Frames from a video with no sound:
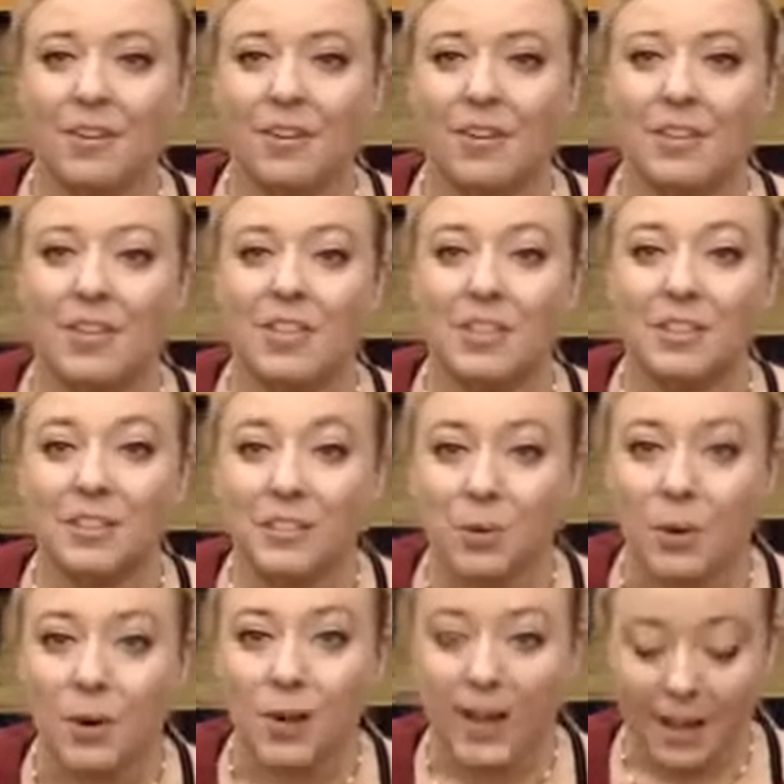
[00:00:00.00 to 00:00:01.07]
the
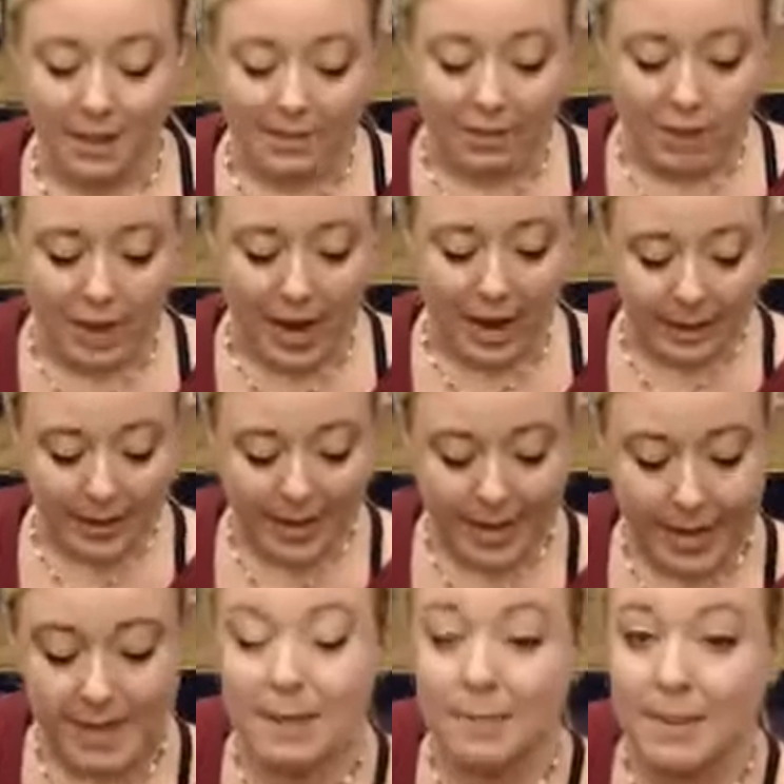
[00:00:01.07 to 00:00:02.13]
story of Jack
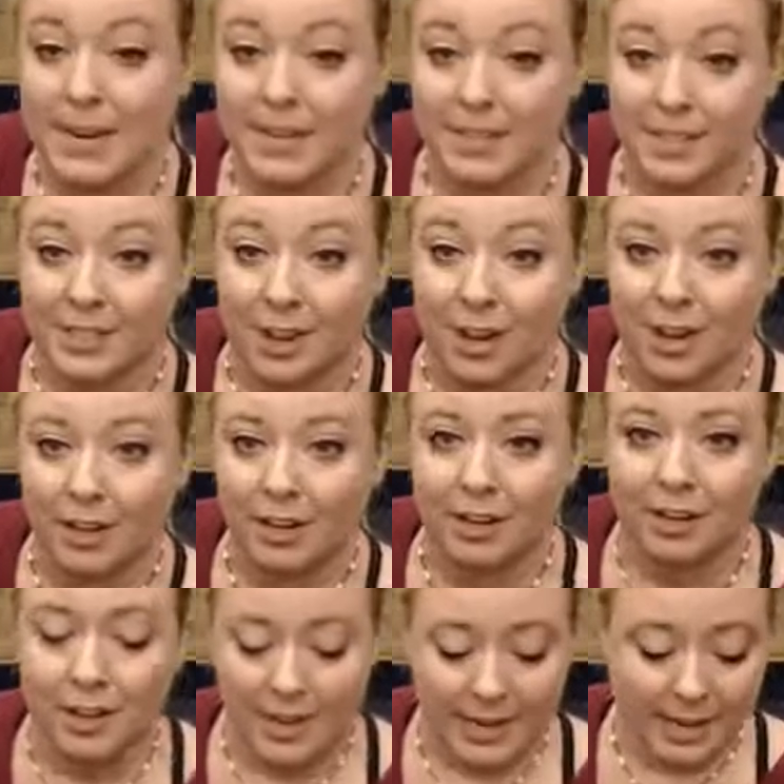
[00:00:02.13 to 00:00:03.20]
and the Beanstalk.
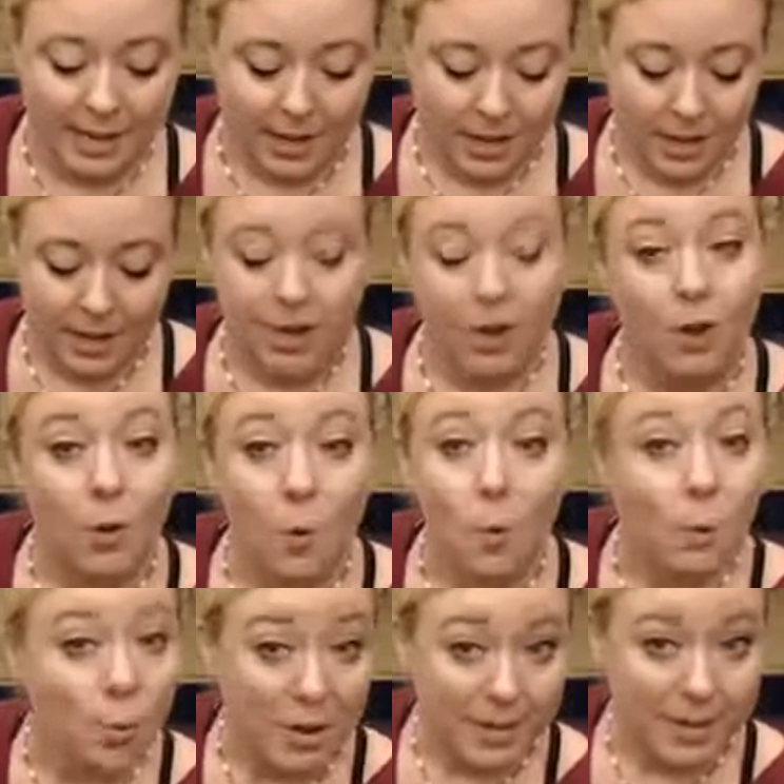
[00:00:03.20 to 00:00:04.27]

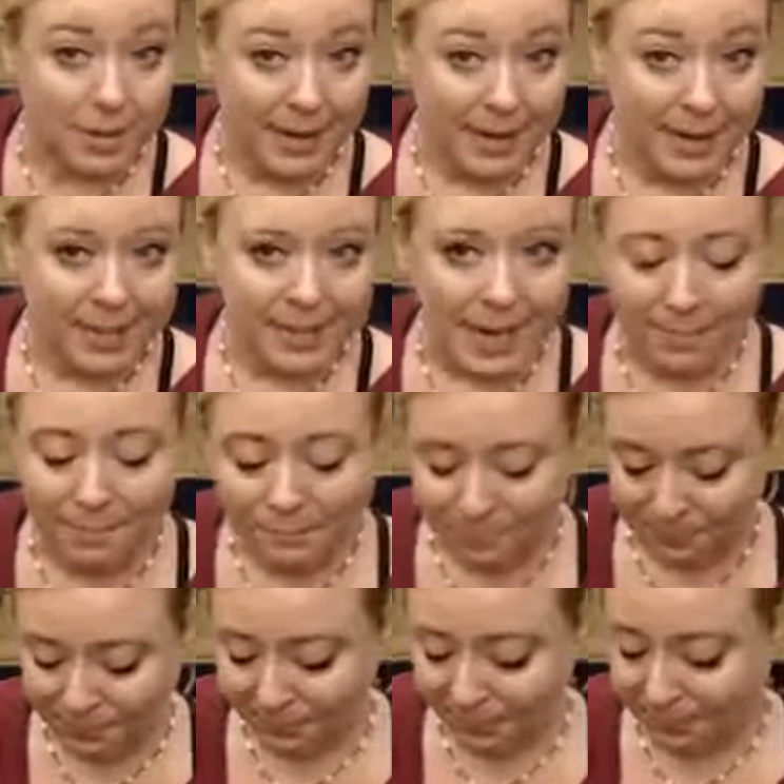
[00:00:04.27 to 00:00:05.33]
Once upon a time,
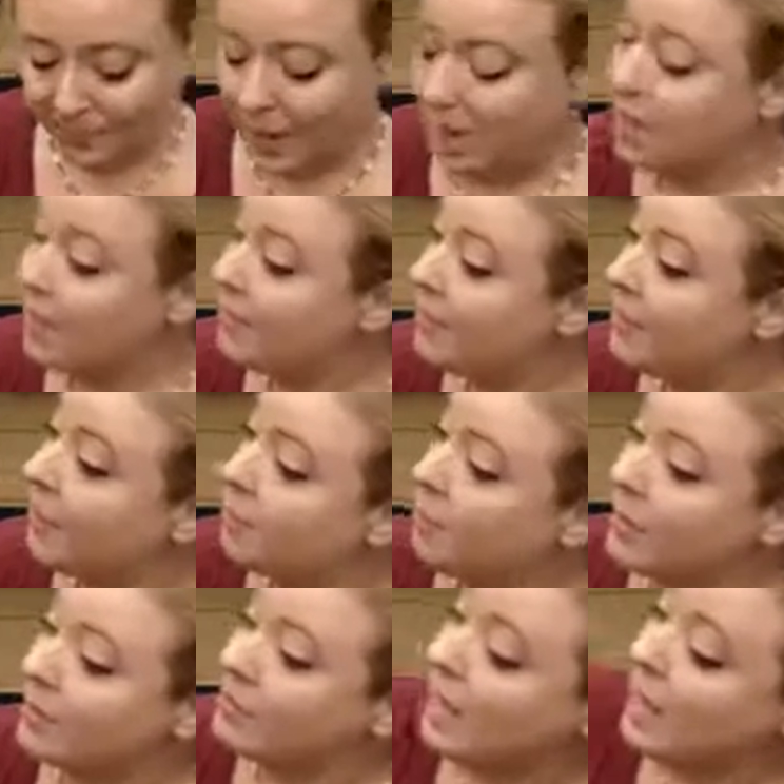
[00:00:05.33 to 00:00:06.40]
there was a